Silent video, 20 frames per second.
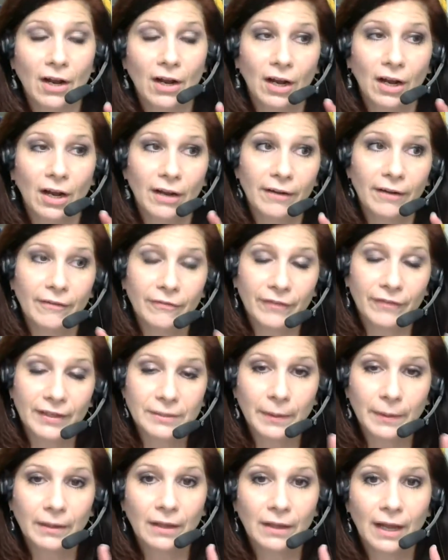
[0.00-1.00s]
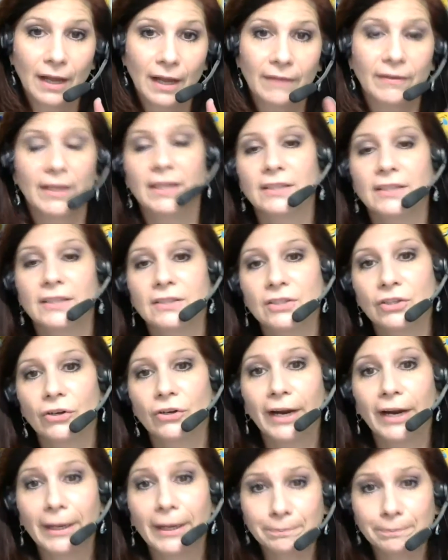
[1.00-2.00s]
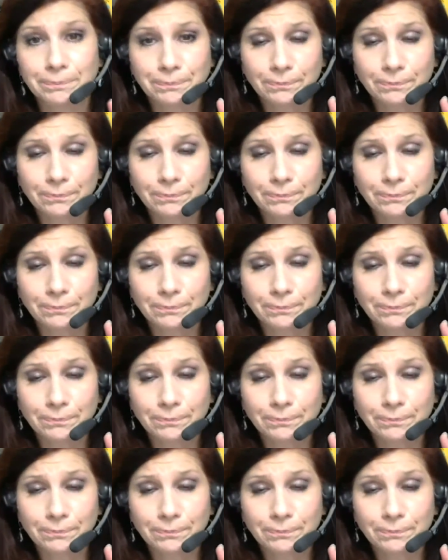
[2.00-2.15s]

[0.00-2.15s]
on Facebook Live, Instagram,